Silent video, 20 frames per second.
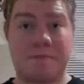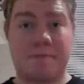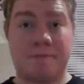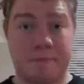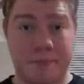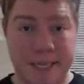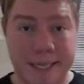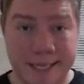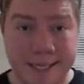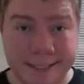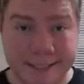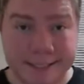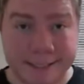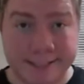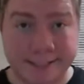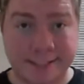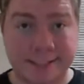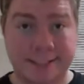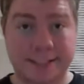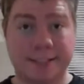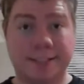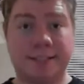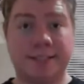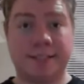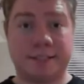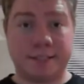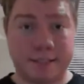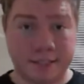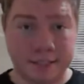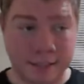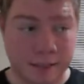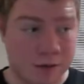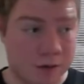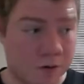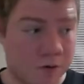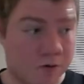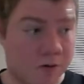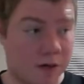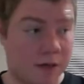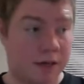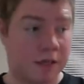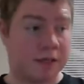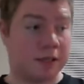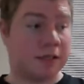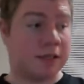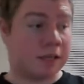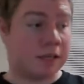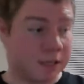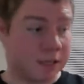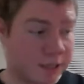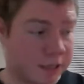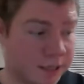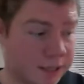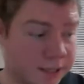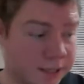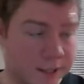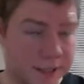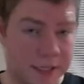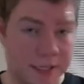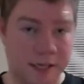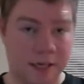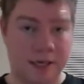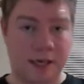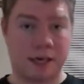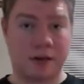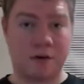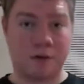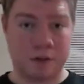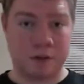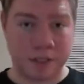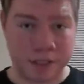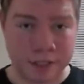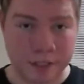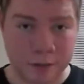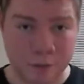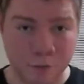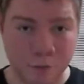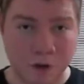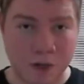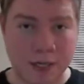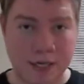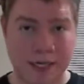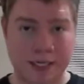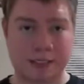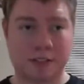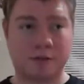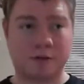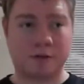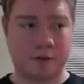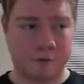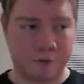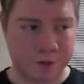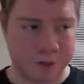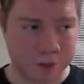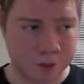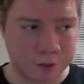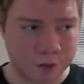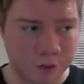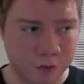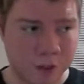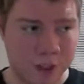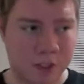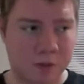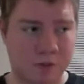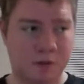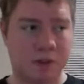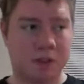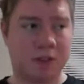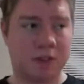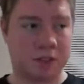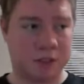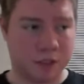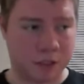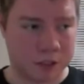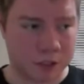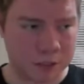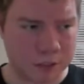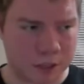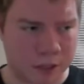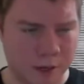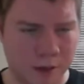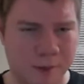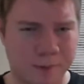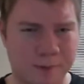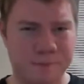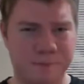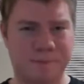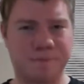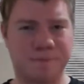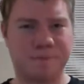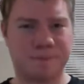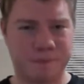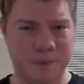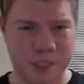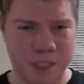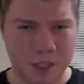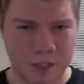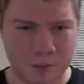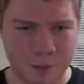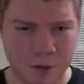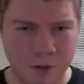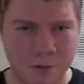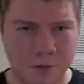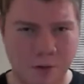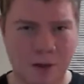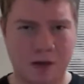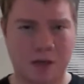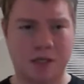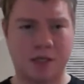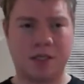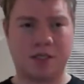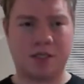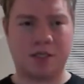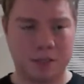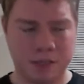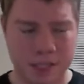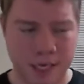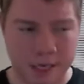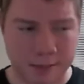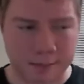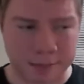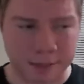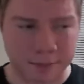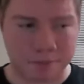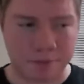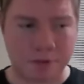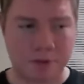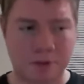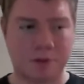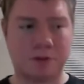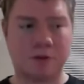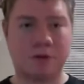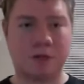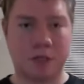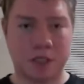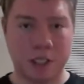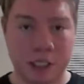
But like I said, I only did one extra review, which was Pokemon Diamond and Pearl.